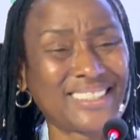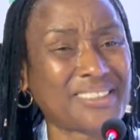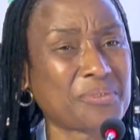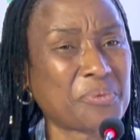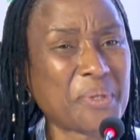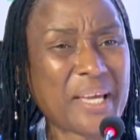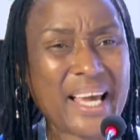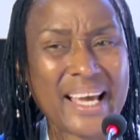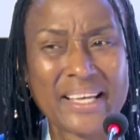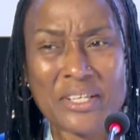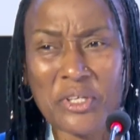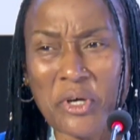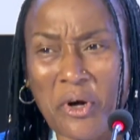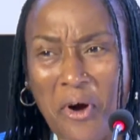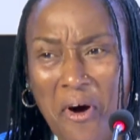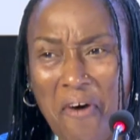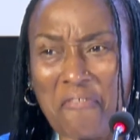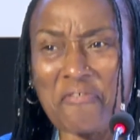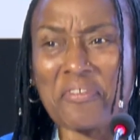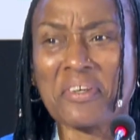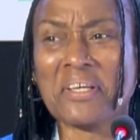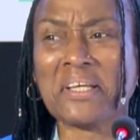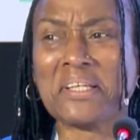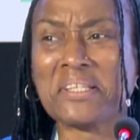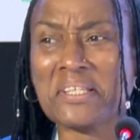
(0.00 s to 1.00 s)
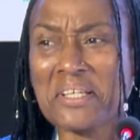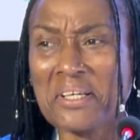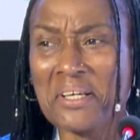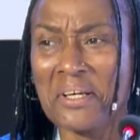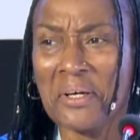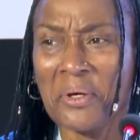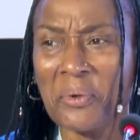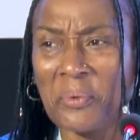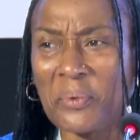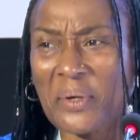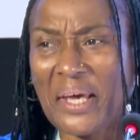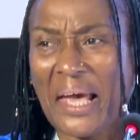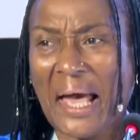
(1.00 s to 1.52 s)
We had COVID,
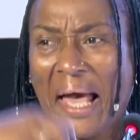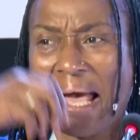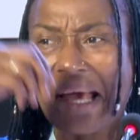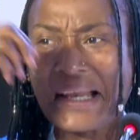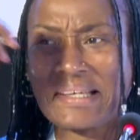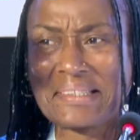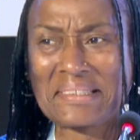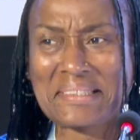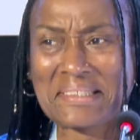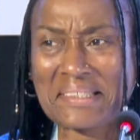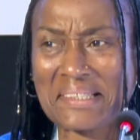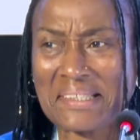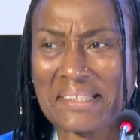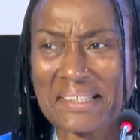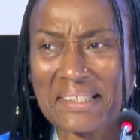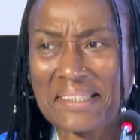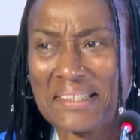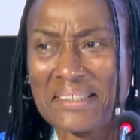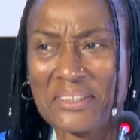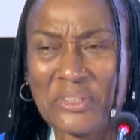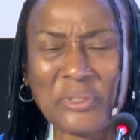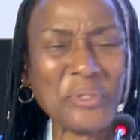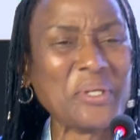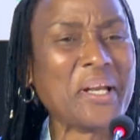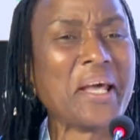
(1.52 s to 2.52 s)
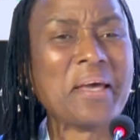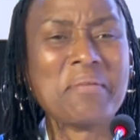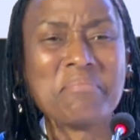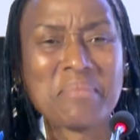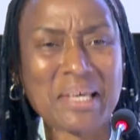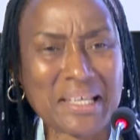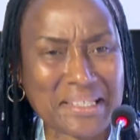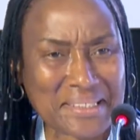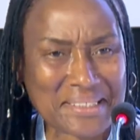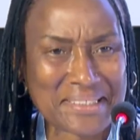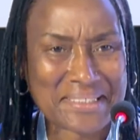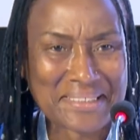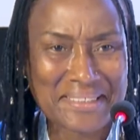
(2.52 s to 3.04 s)
we had, you name
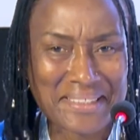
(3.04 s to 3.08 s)
it.